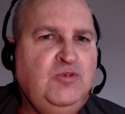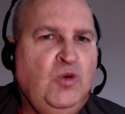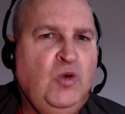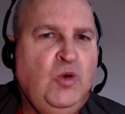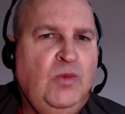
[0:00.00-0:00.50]

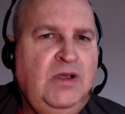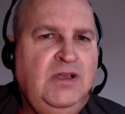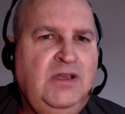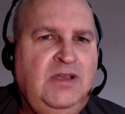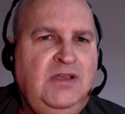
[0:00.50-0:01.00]
warm.
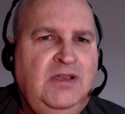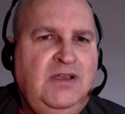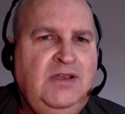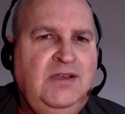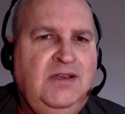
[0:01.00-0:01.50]

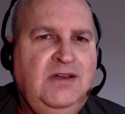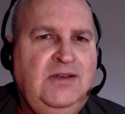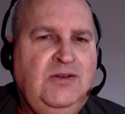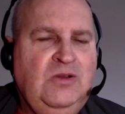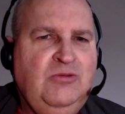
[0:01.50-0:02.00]

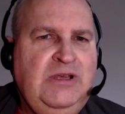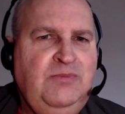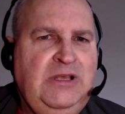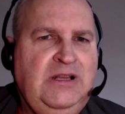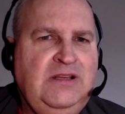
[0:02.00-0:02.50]
And all the
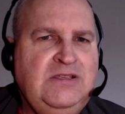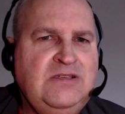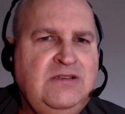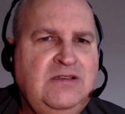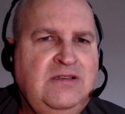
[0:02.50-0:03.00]

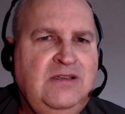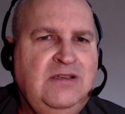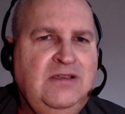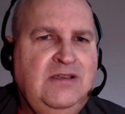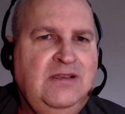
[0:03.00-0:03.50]
windmills,
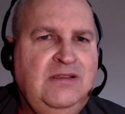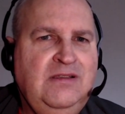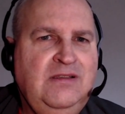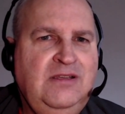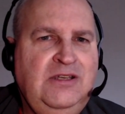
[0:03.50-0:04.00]

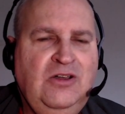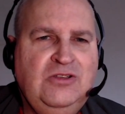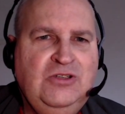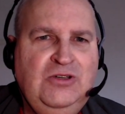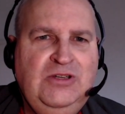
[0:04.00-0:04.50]
they're not
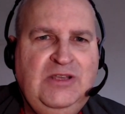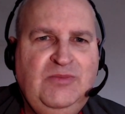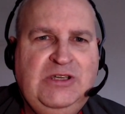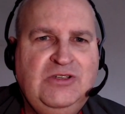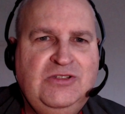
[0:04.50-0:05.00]
turning
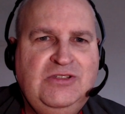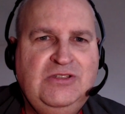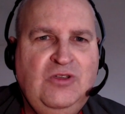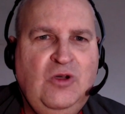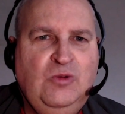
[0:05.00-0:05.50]
because
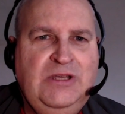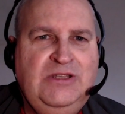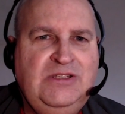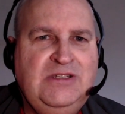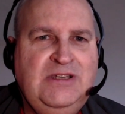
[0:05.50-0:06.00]
there's no
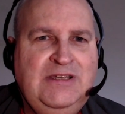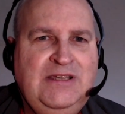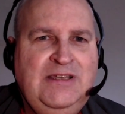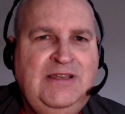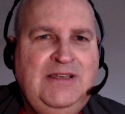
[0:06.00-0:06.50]
wind.
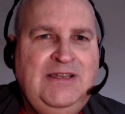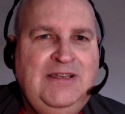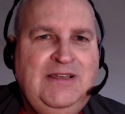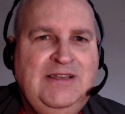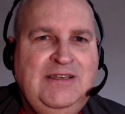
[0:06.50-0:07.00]

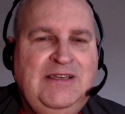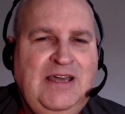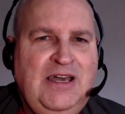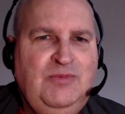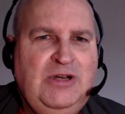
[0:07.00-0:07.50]

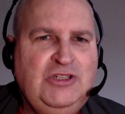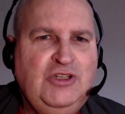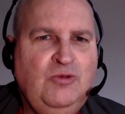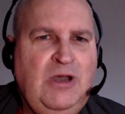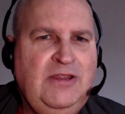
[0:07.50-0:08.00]
Yeah, high
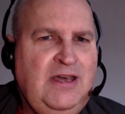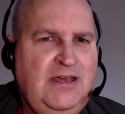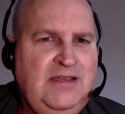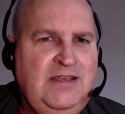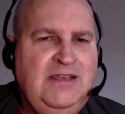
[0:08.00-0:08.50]
pressure
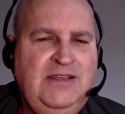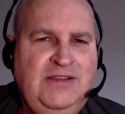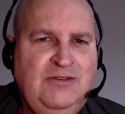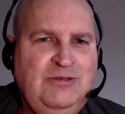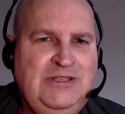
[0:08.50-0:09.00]
weather in
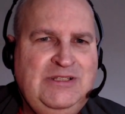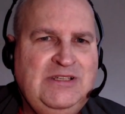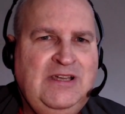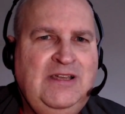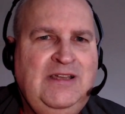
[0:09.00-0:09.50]
the
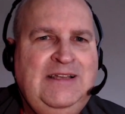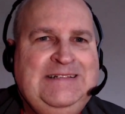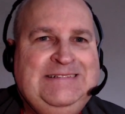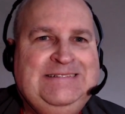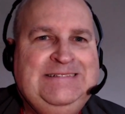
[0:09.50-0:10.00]
winter.
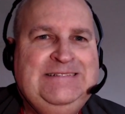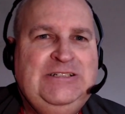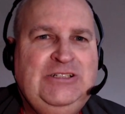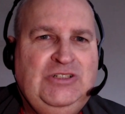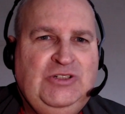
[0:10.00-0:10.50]

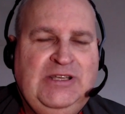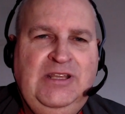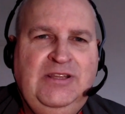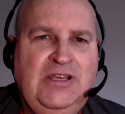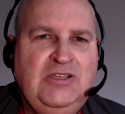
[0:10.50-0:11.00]

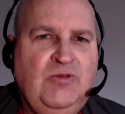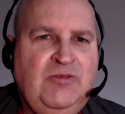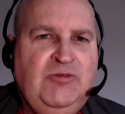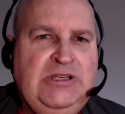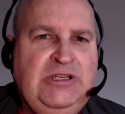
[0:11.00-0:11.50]
Tricky things
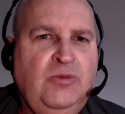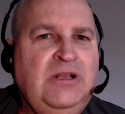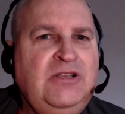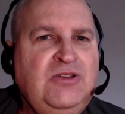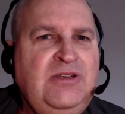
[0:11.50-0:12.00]
with
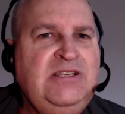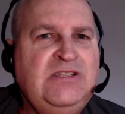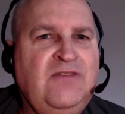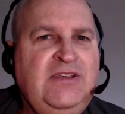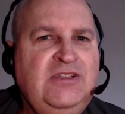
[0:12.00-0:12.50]
renewables, you need
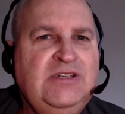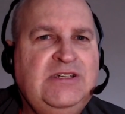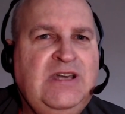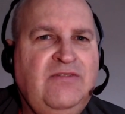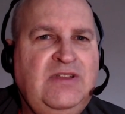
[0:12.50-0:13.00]
something to
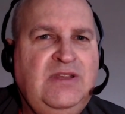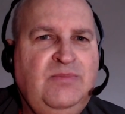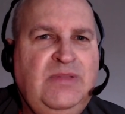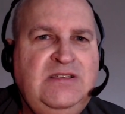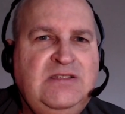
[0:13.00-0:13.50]
cover
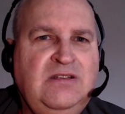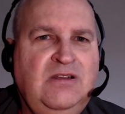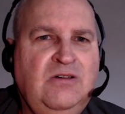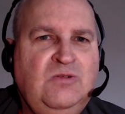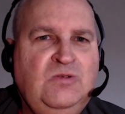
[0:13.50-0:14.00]
the base
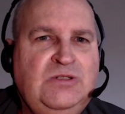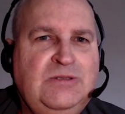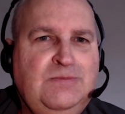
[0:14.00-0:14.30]
load.